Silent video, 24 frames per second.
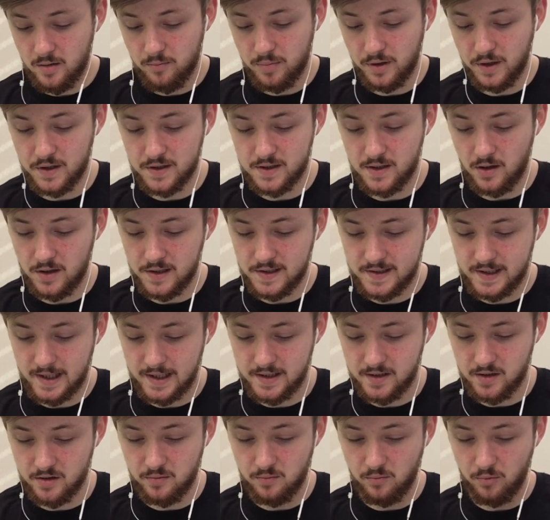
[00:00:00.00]
because I
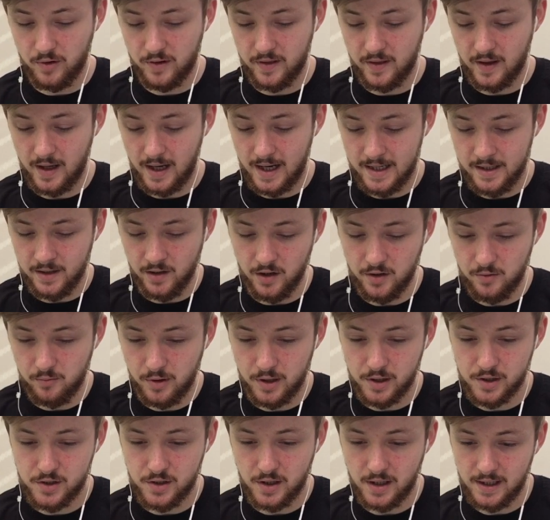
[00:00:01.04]
set up with a Night
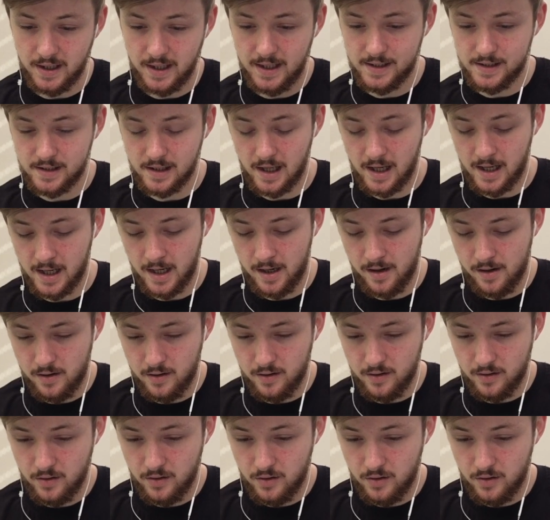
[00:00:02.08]
Witch in his lane.